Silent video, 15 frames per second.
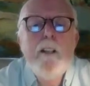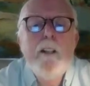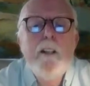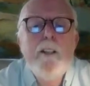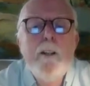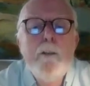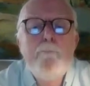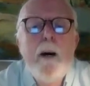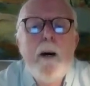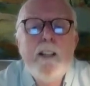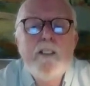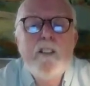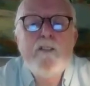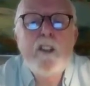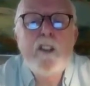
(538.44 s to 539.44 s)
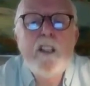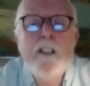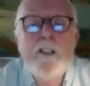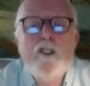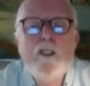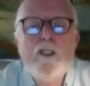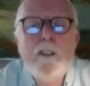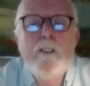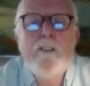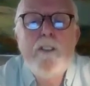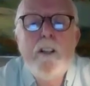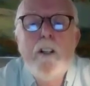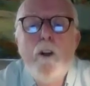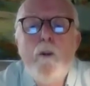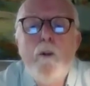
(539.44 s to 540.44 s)
the pacification of
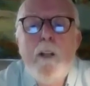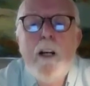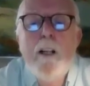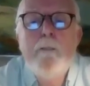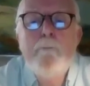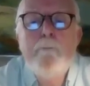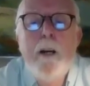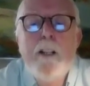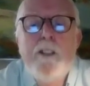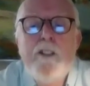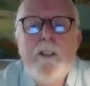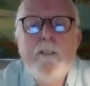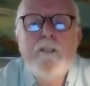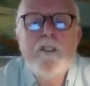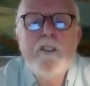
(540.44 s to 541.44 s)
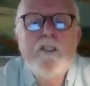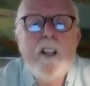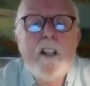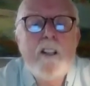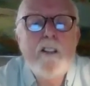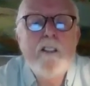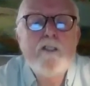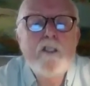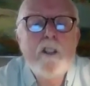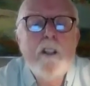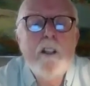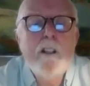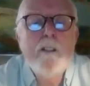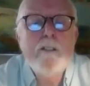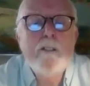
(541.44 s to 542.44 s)
their homeland by James VI of
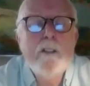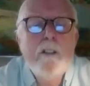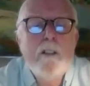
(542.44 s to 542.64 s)
Scotland,